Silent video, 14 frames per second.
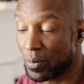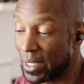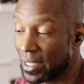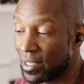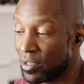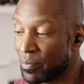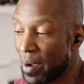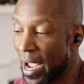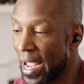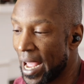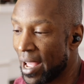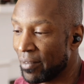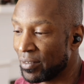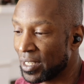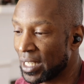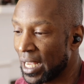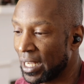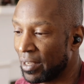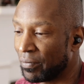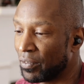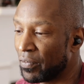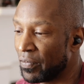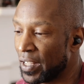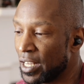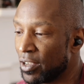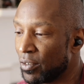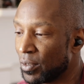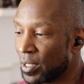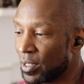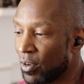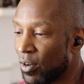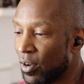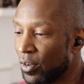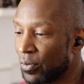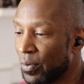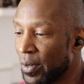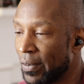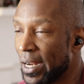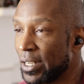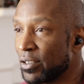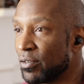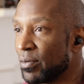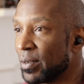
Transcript: question you might have is if the video is called What Do I Do